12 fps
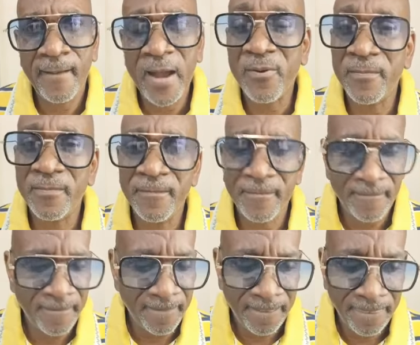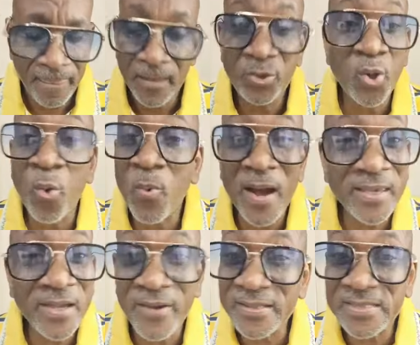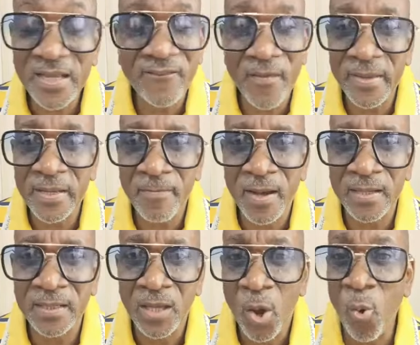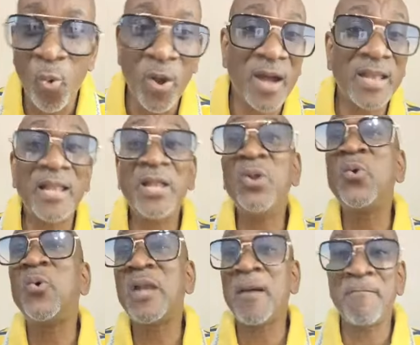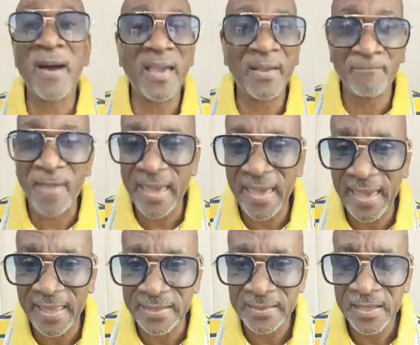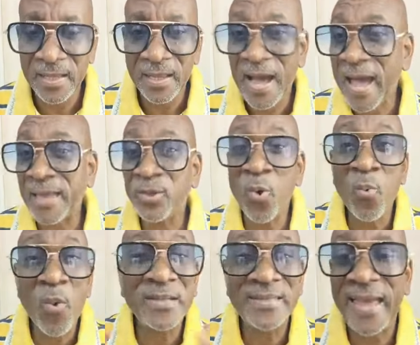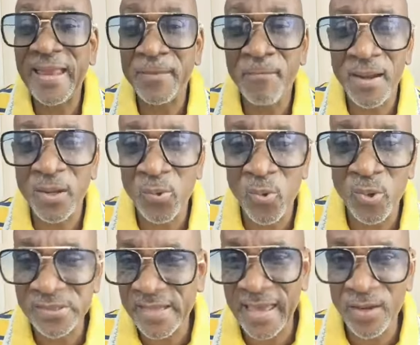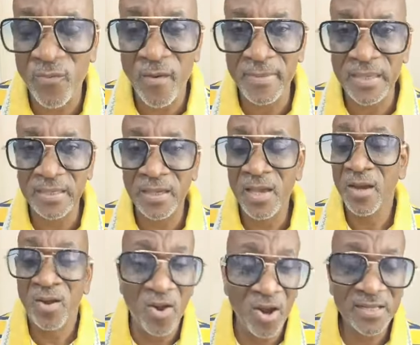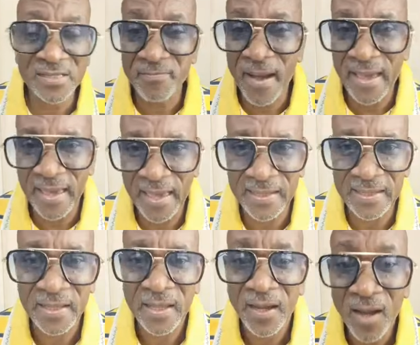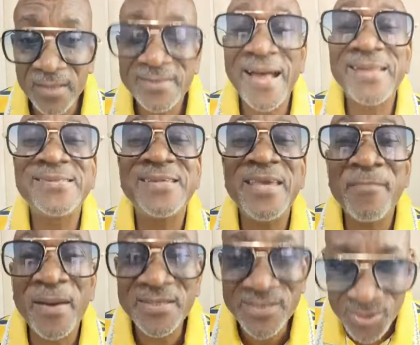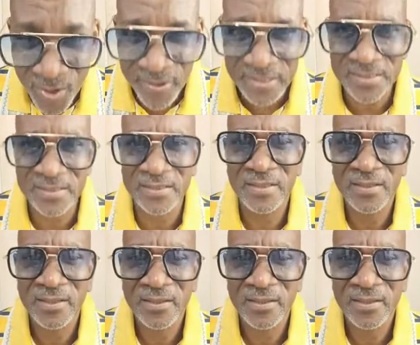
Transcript: I don't want to hear a thing from anybody. Who oh, God alone on my, my head. I don't want anybody who is head over me. God is my head. God, that's immaturity.